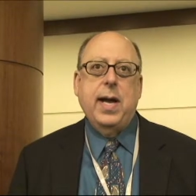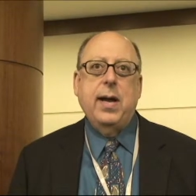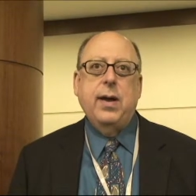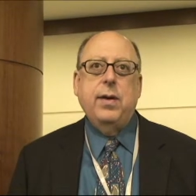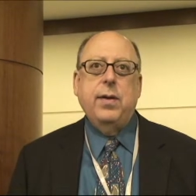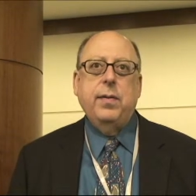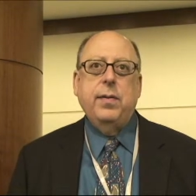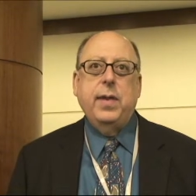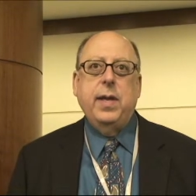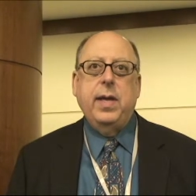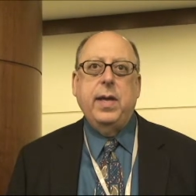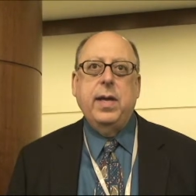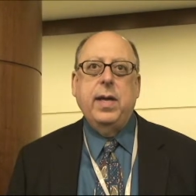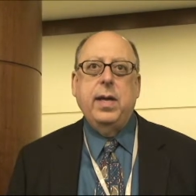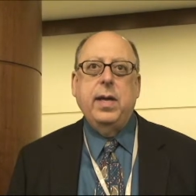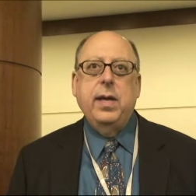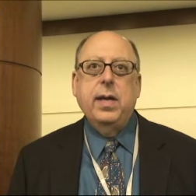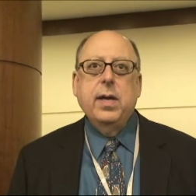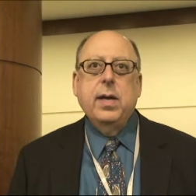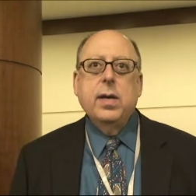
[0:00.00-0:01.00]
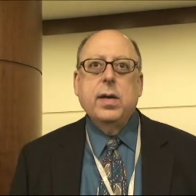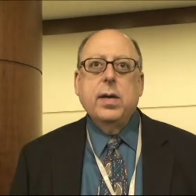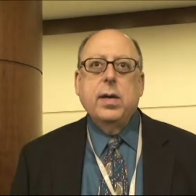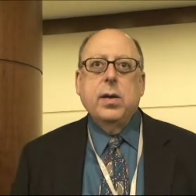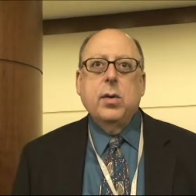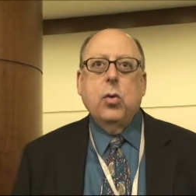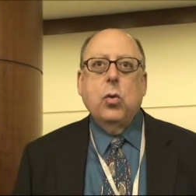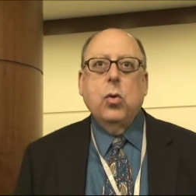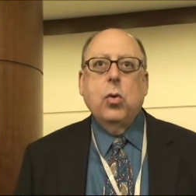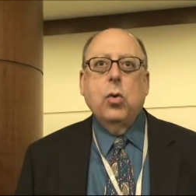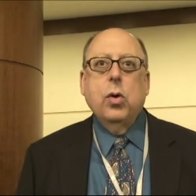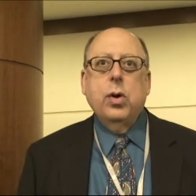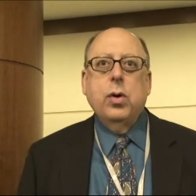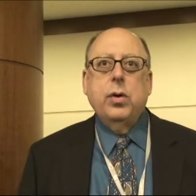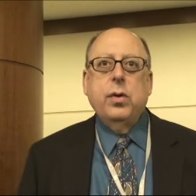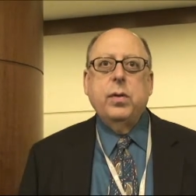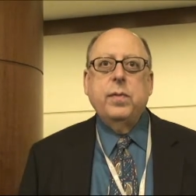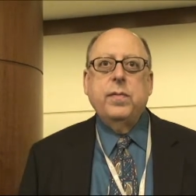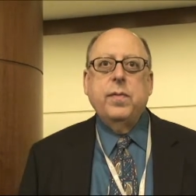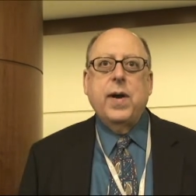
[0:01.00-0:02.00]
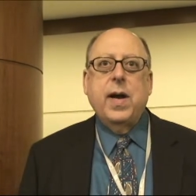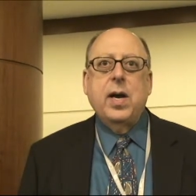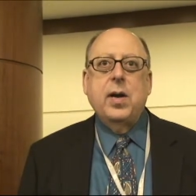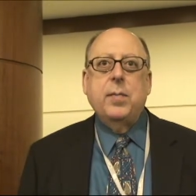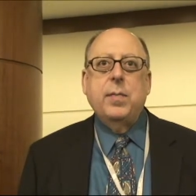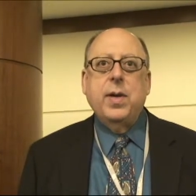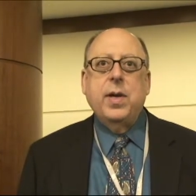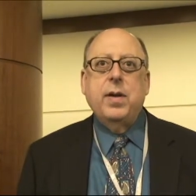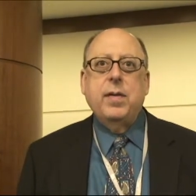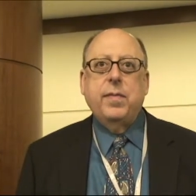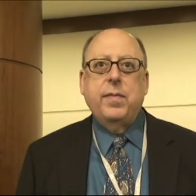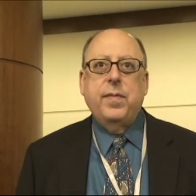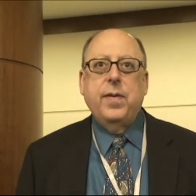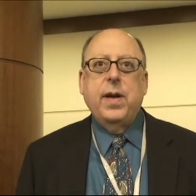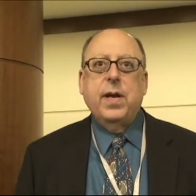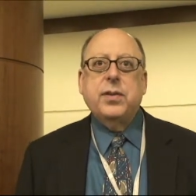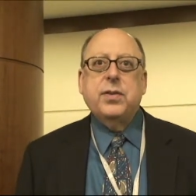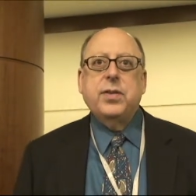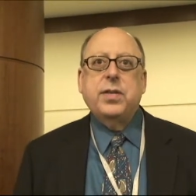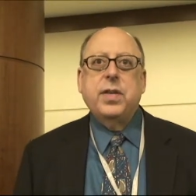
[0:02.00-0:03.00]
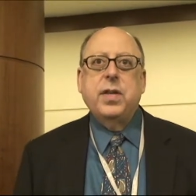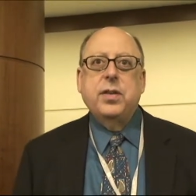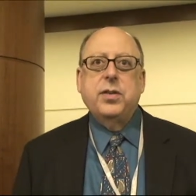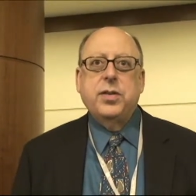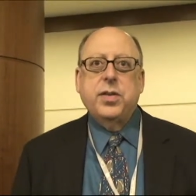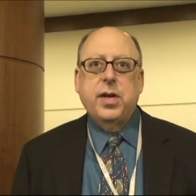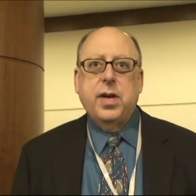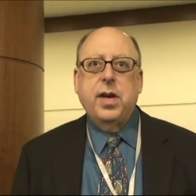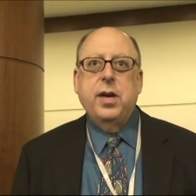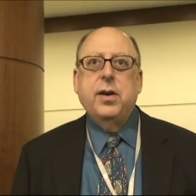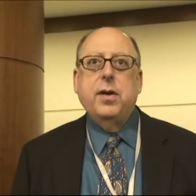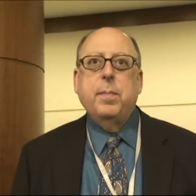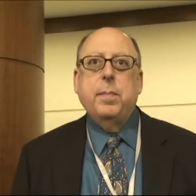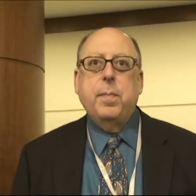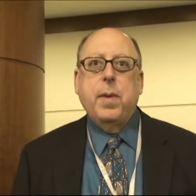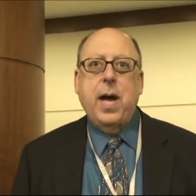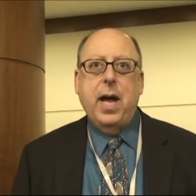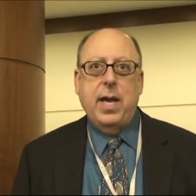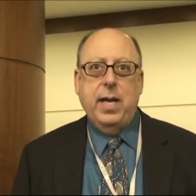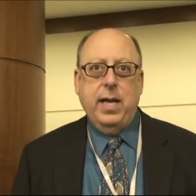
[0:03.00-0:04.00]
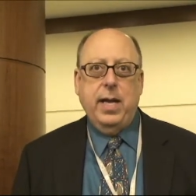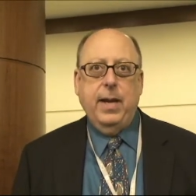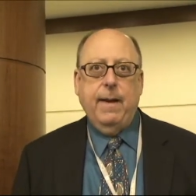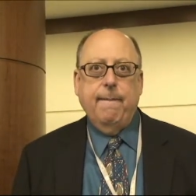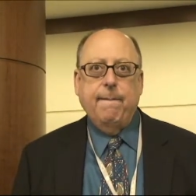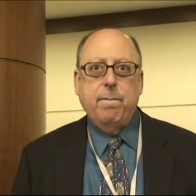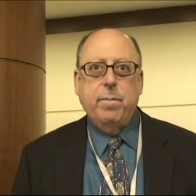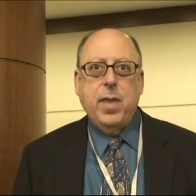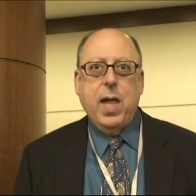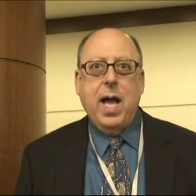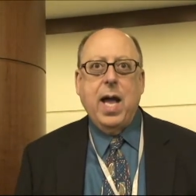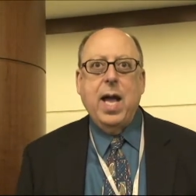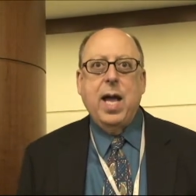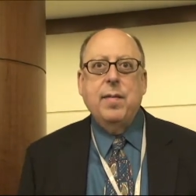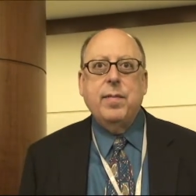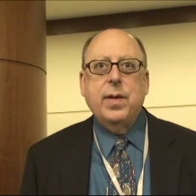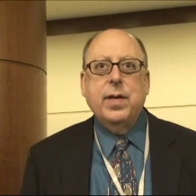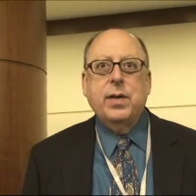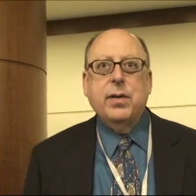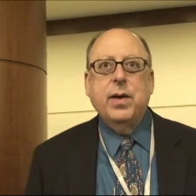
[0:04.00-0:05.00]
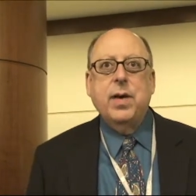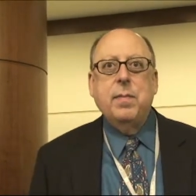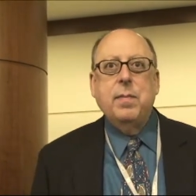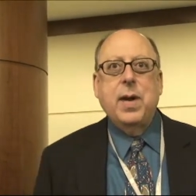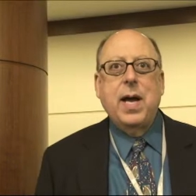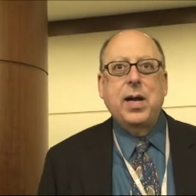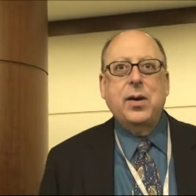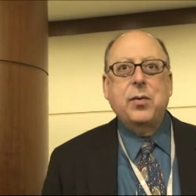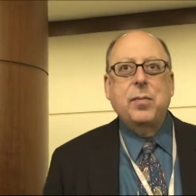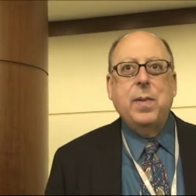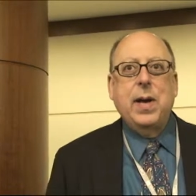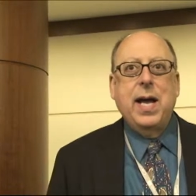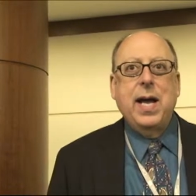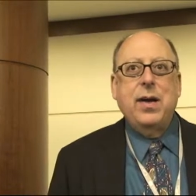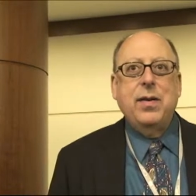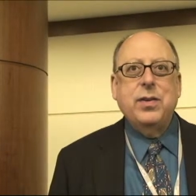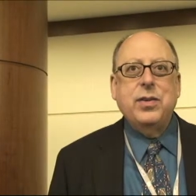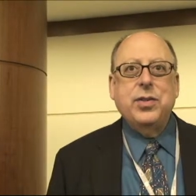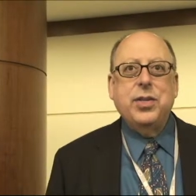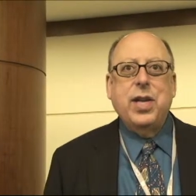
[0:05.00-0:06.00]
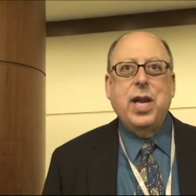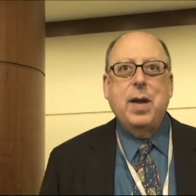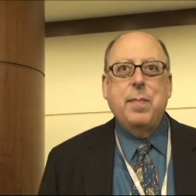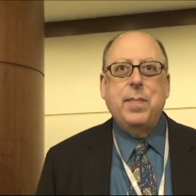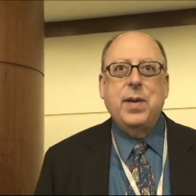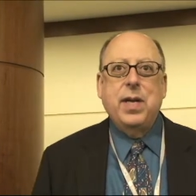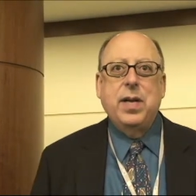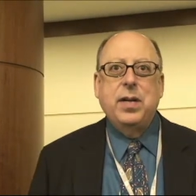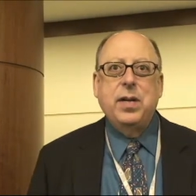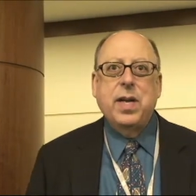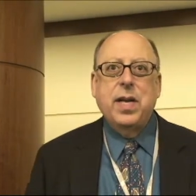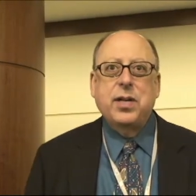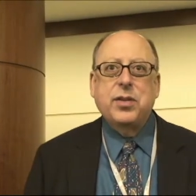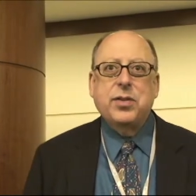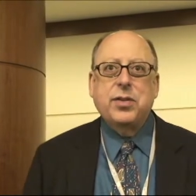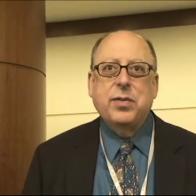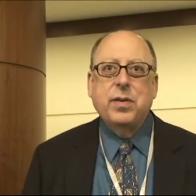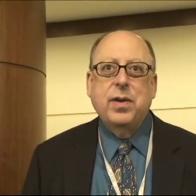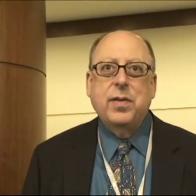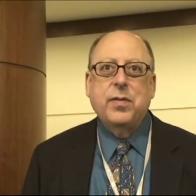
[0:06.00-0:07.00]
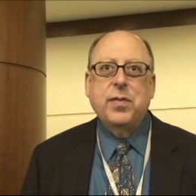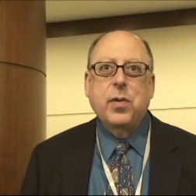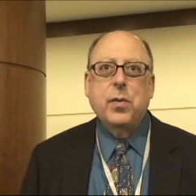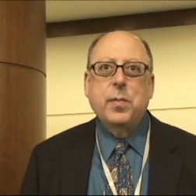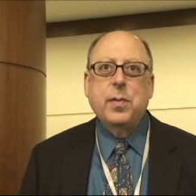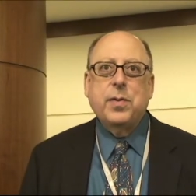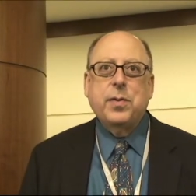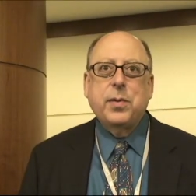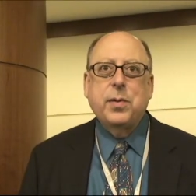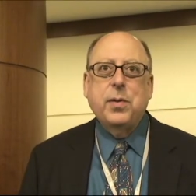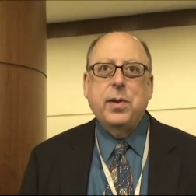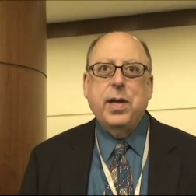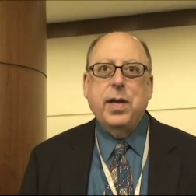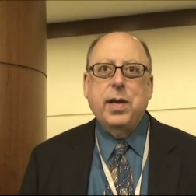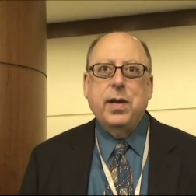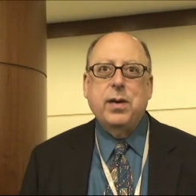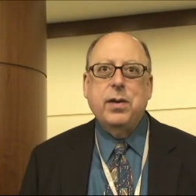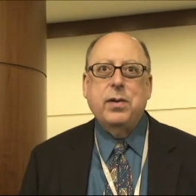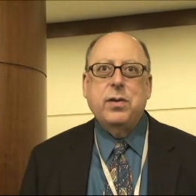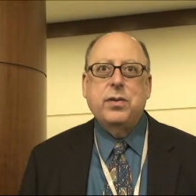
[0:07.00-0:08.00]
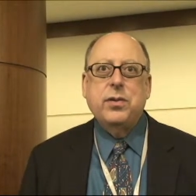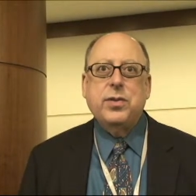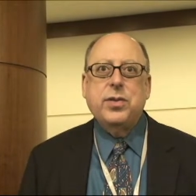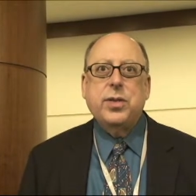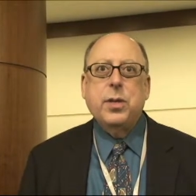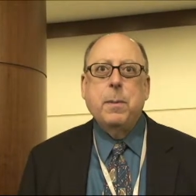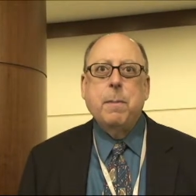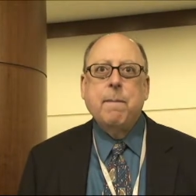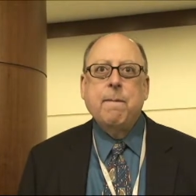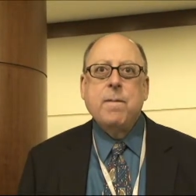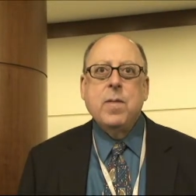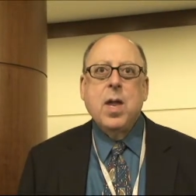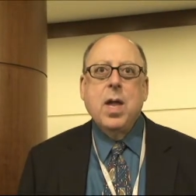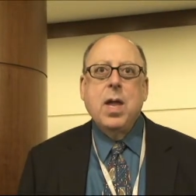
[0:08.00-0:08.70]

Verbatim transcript: how the oral environment affects the entire body. I have a degree in microbiology. I've been in dentistry for over 30 years.